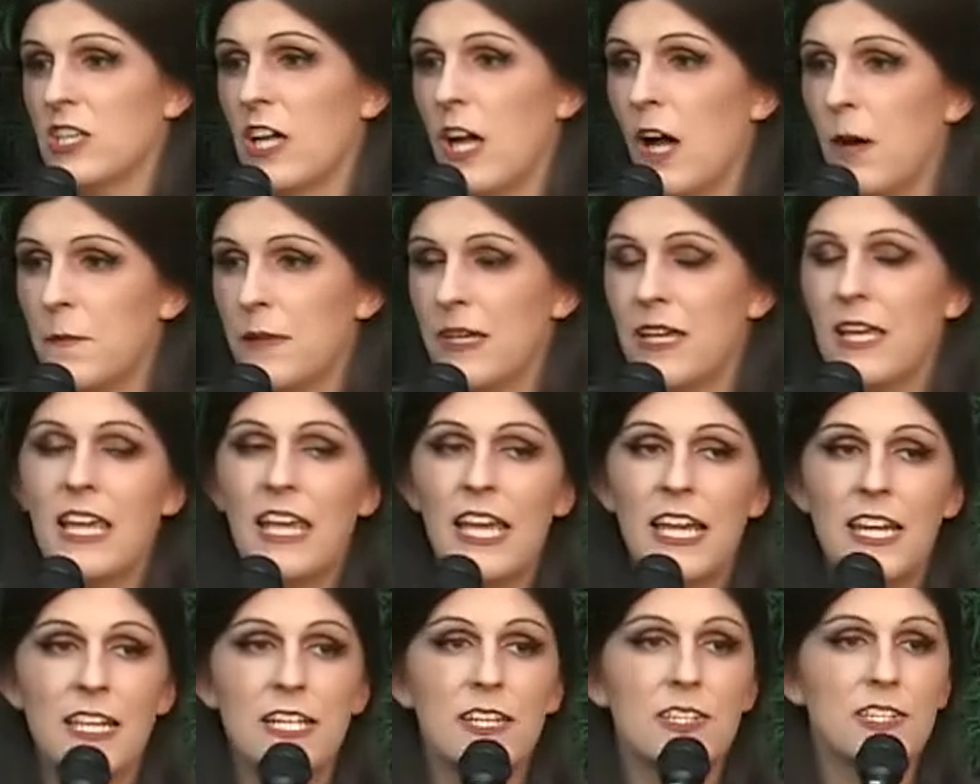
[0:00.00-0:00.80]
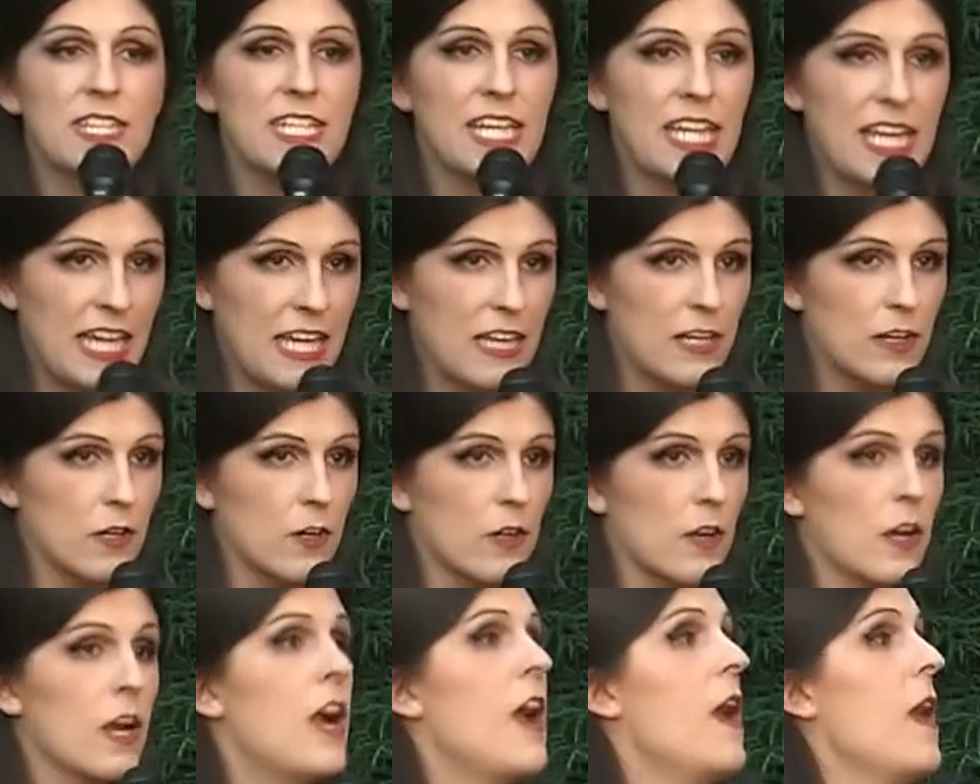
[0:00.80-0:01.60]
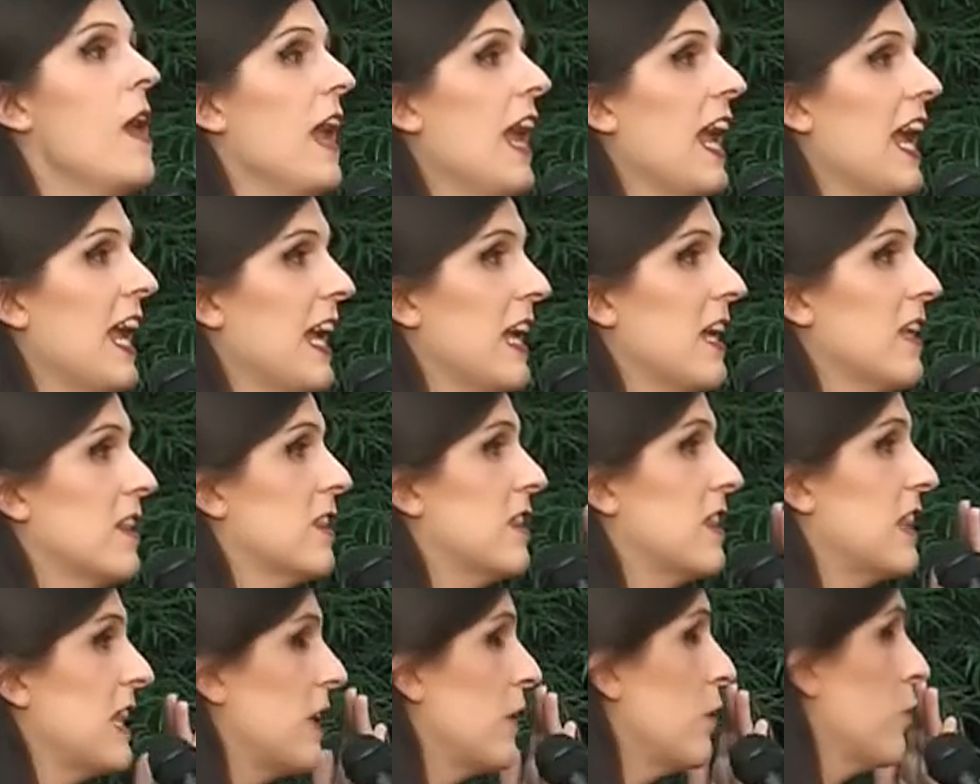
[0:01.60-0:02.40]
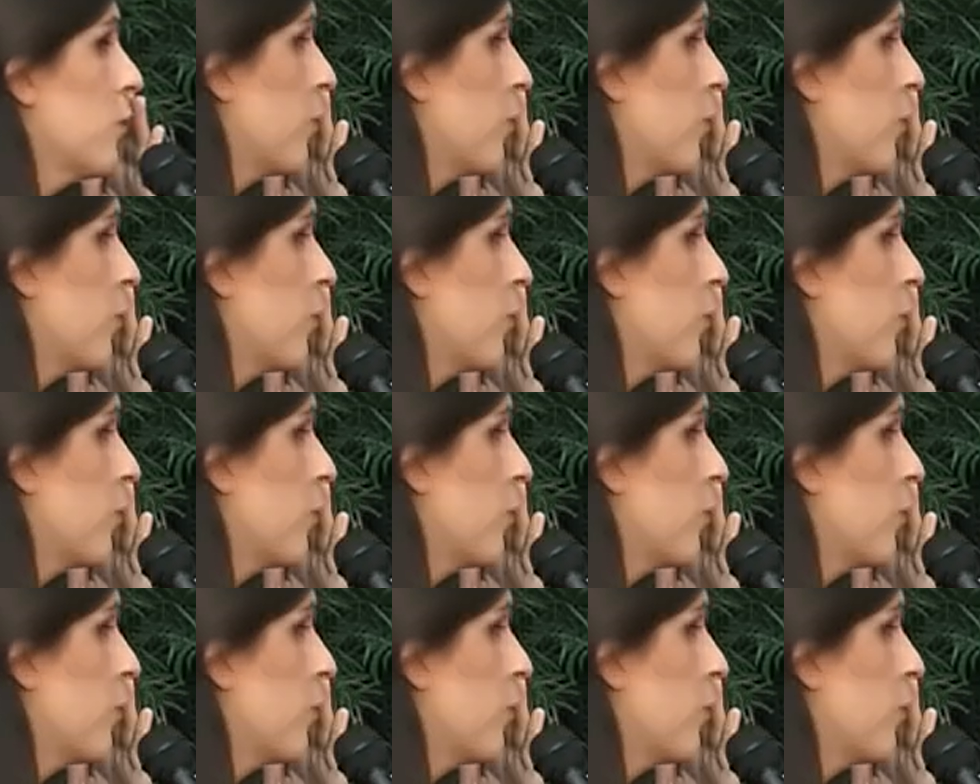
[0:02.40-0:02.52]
coming, it is here. And the